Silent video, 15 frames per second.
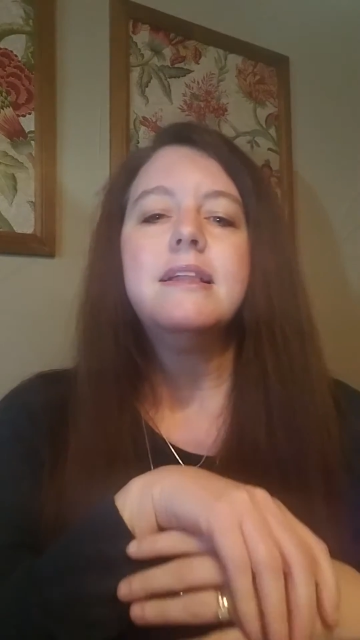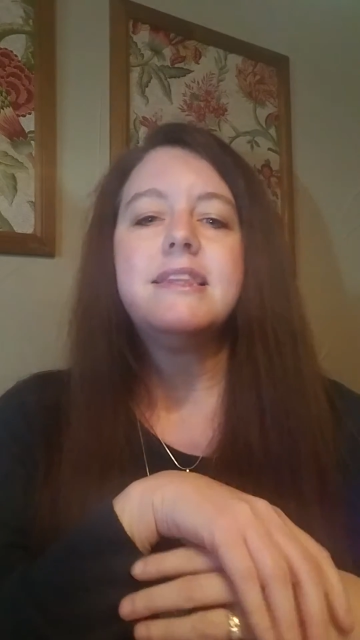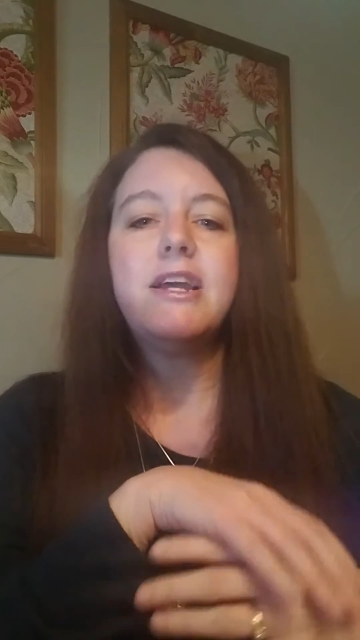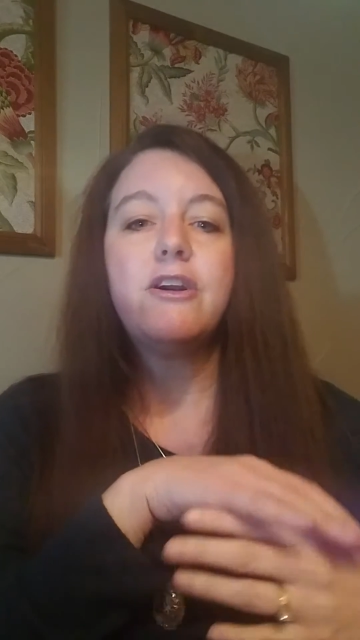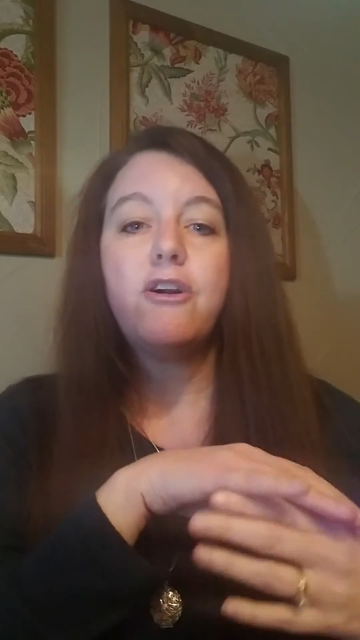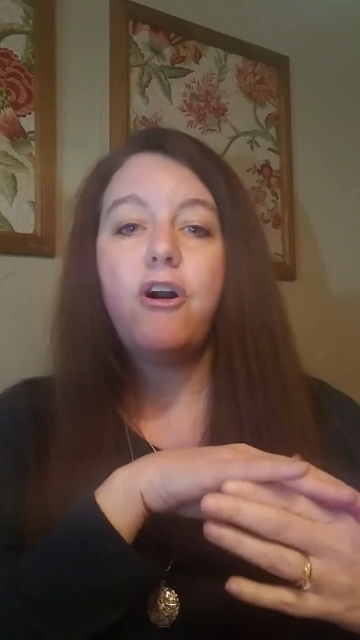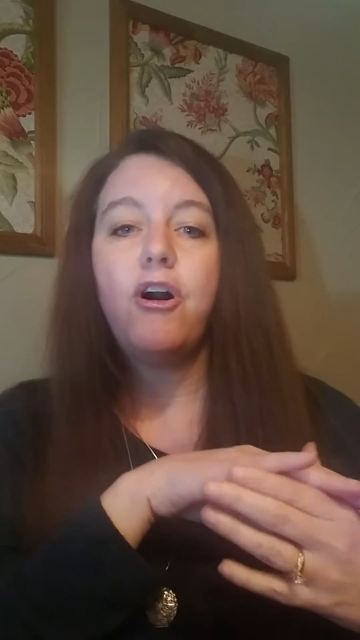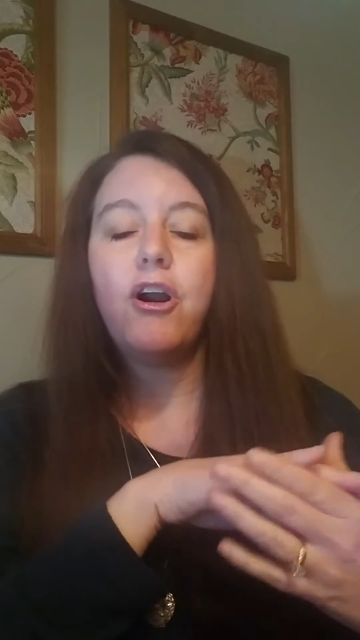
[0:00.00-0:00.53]

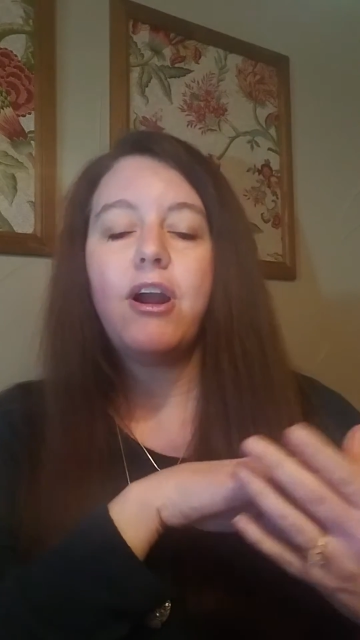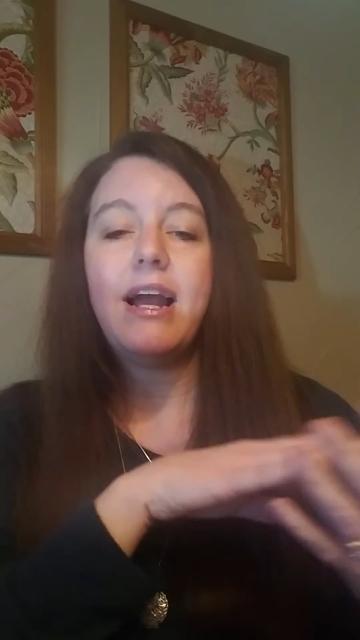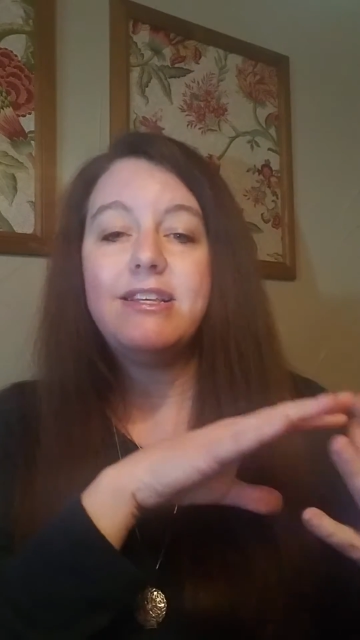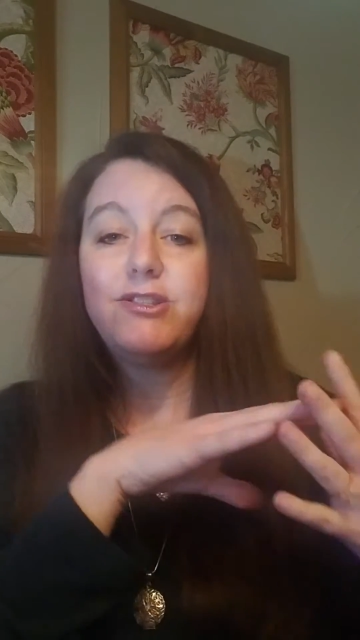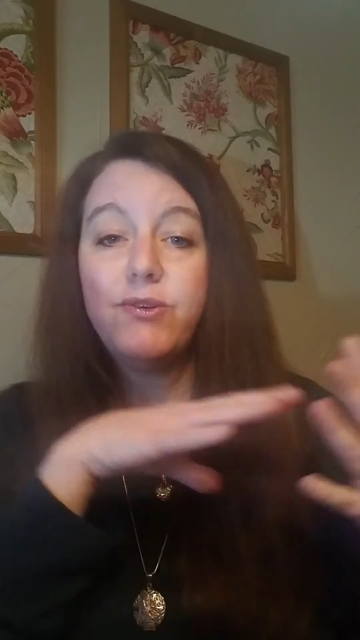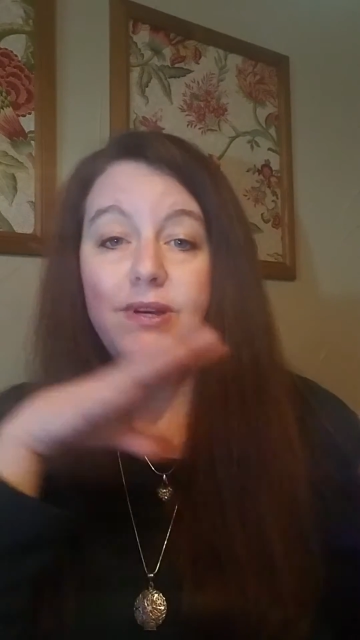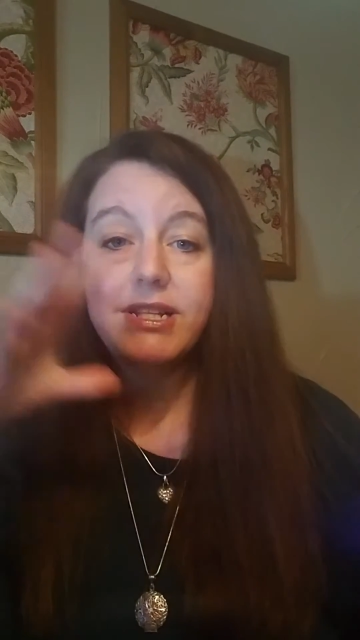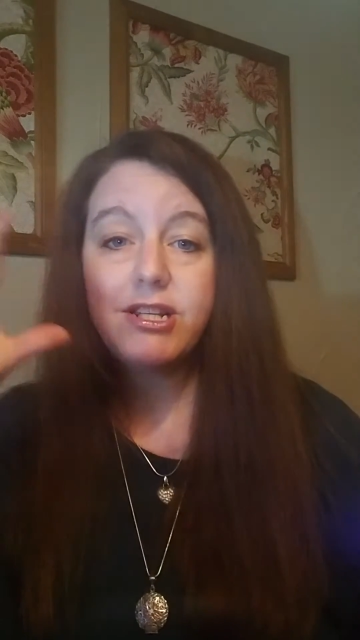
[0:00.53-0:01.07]

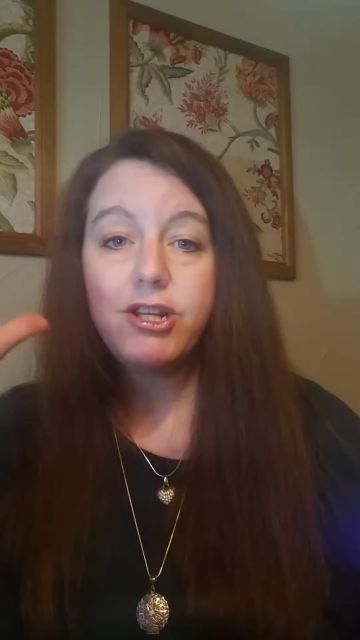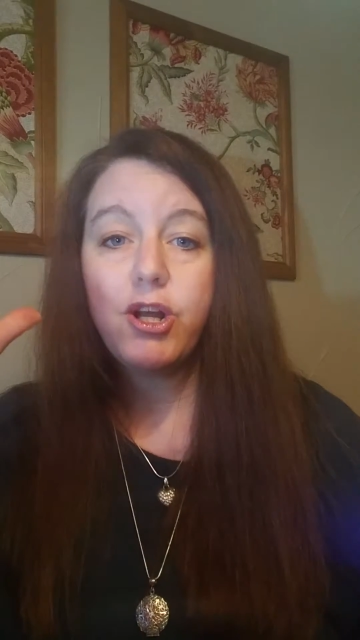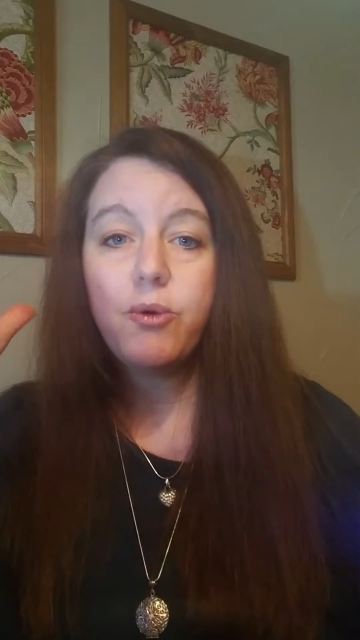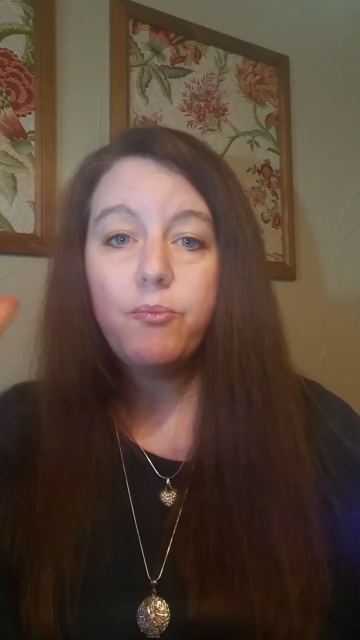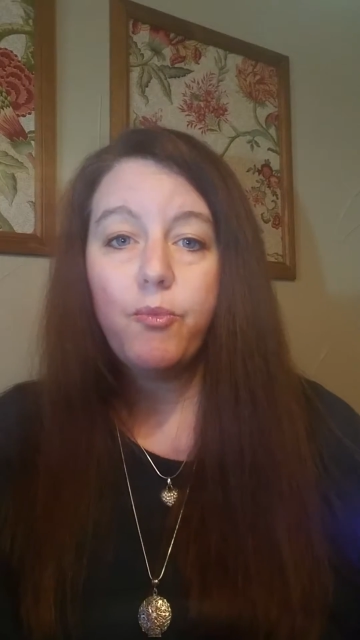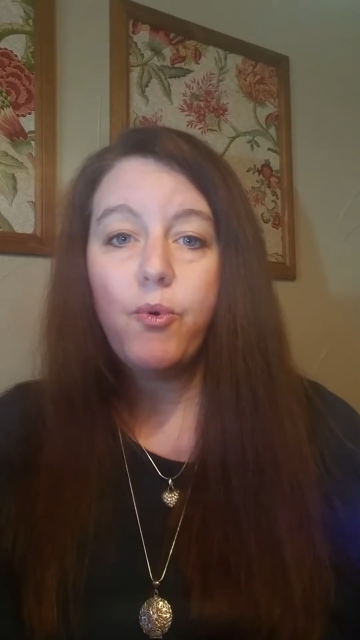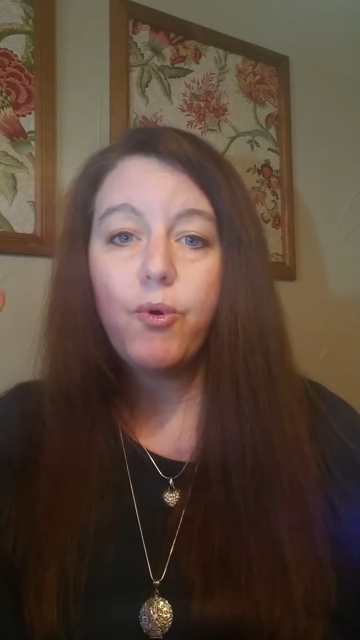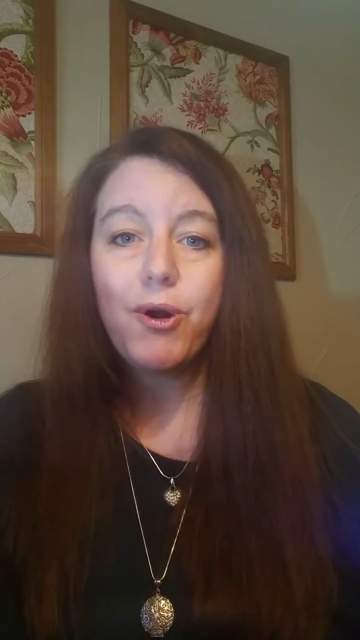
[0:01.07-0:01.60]
As you get to know
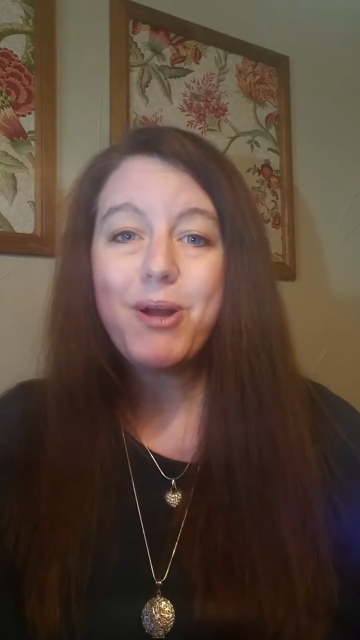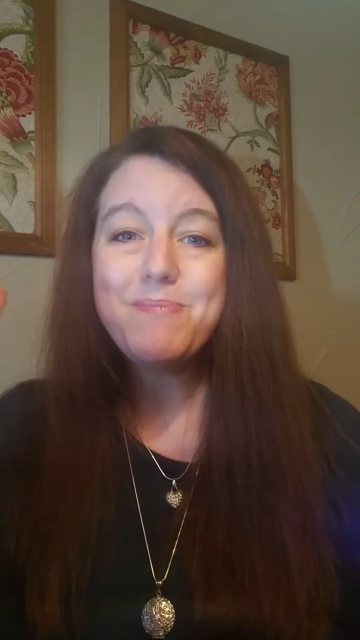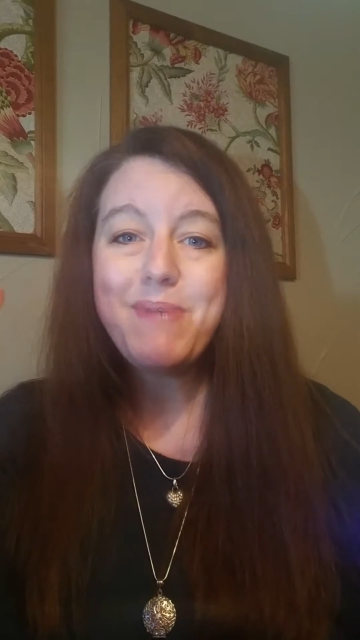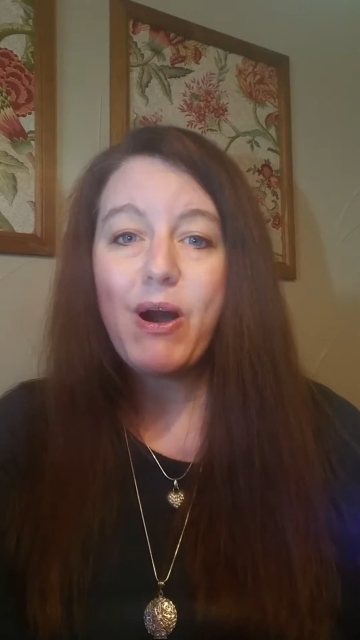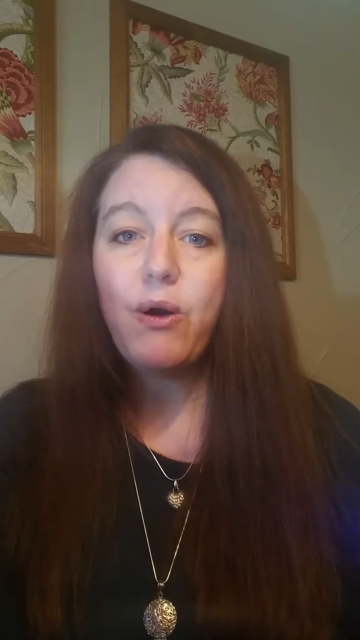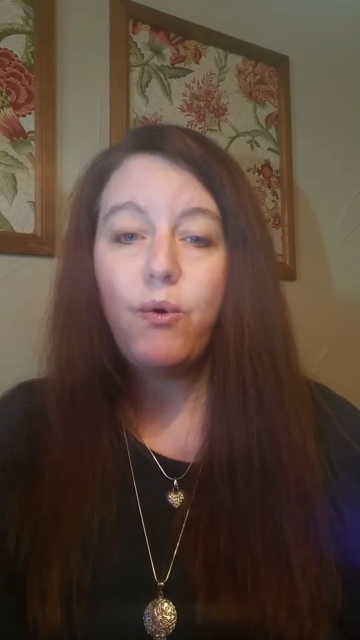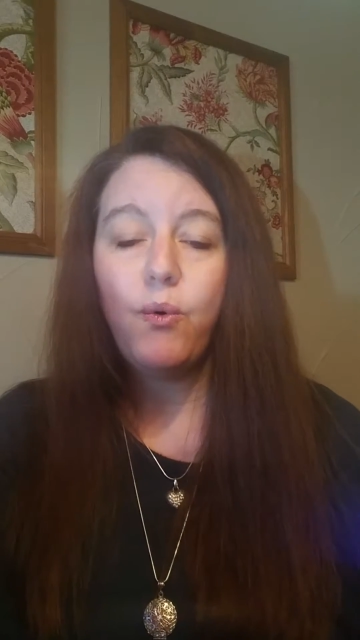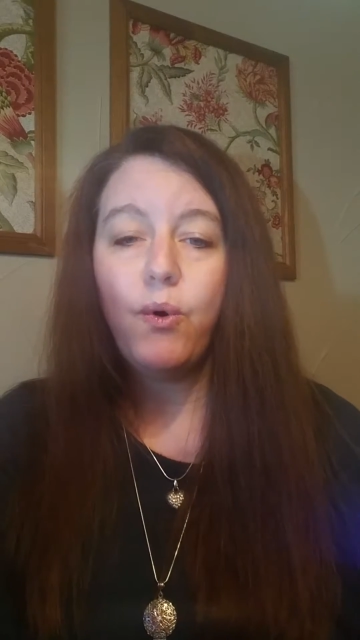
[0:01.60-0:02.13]
more
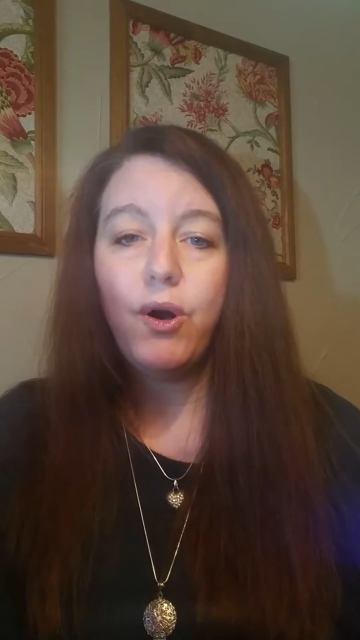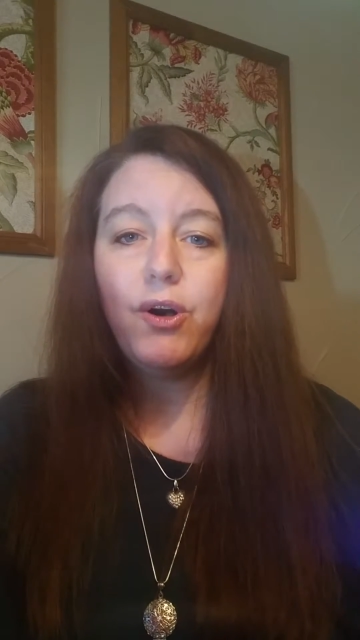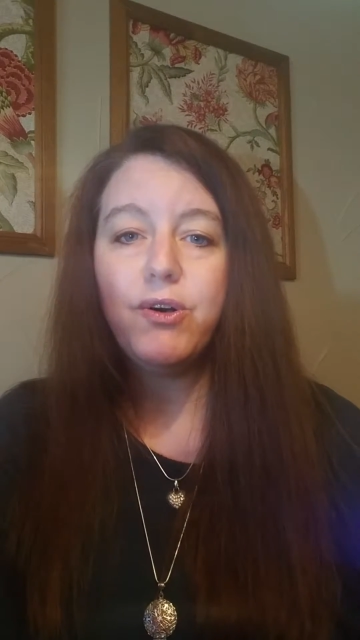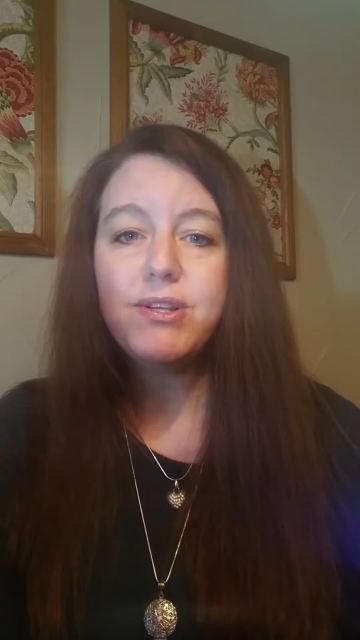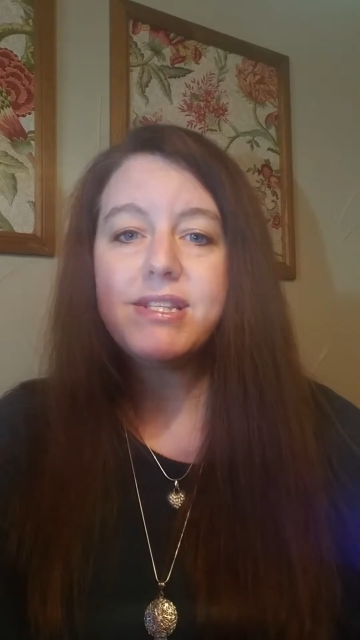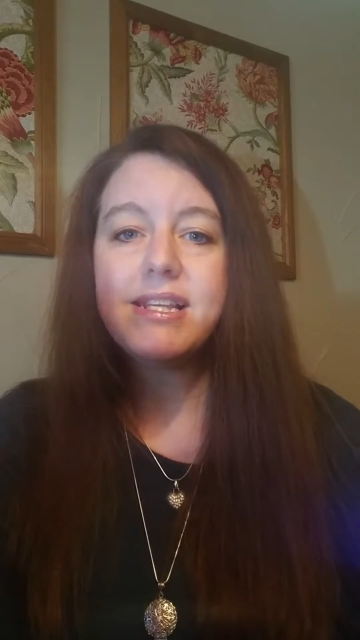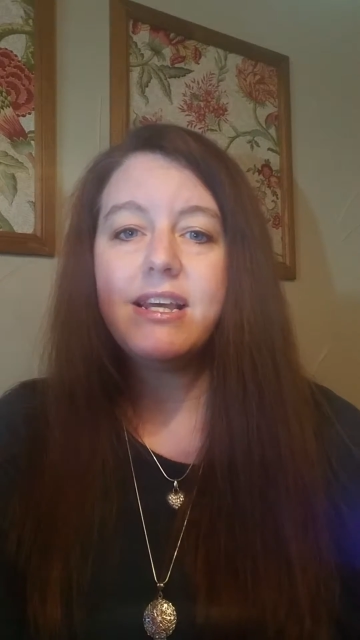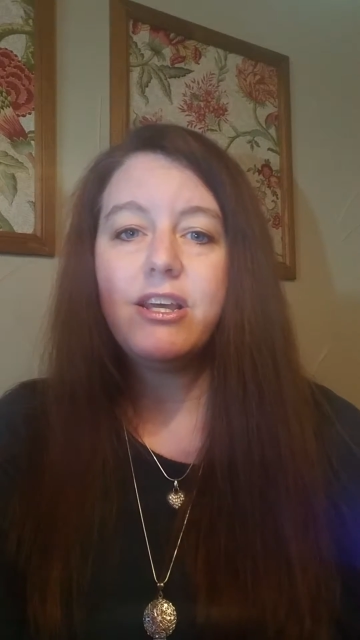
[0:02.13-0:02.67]
about oils,